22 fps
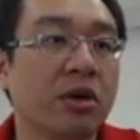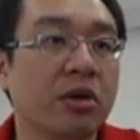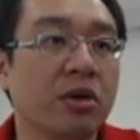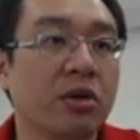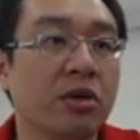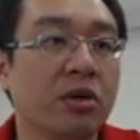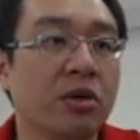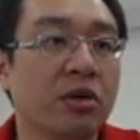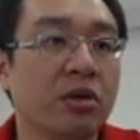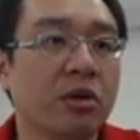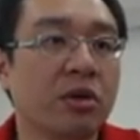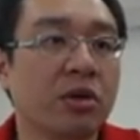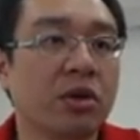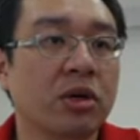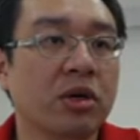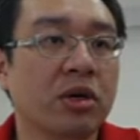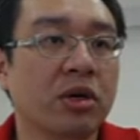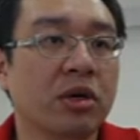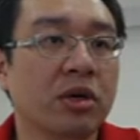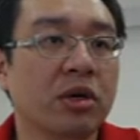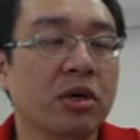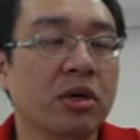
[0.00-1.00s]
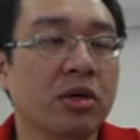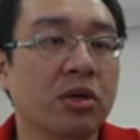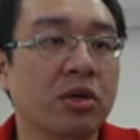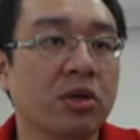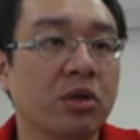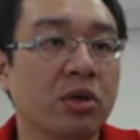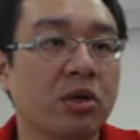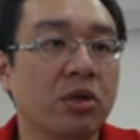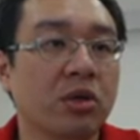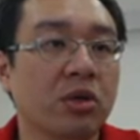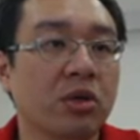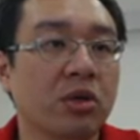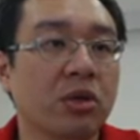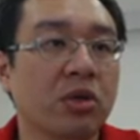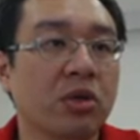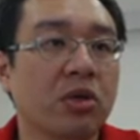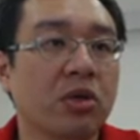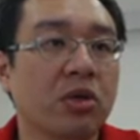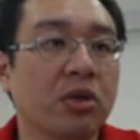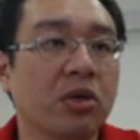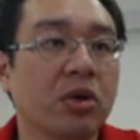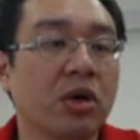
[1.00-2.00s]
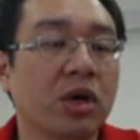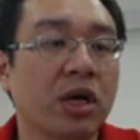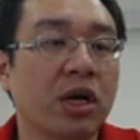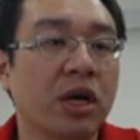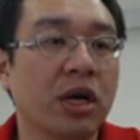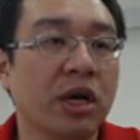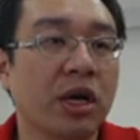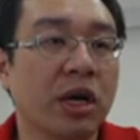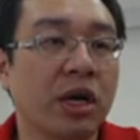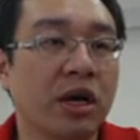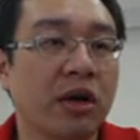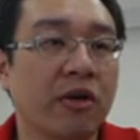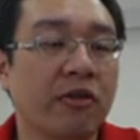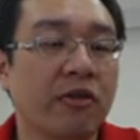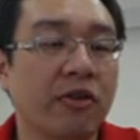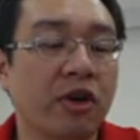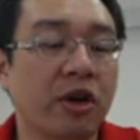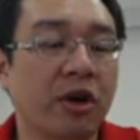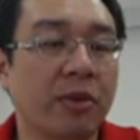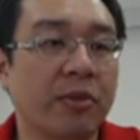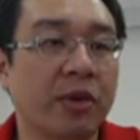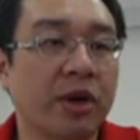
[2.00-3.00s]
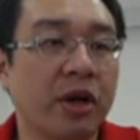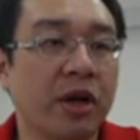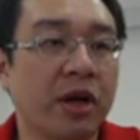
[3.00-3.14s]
rook to from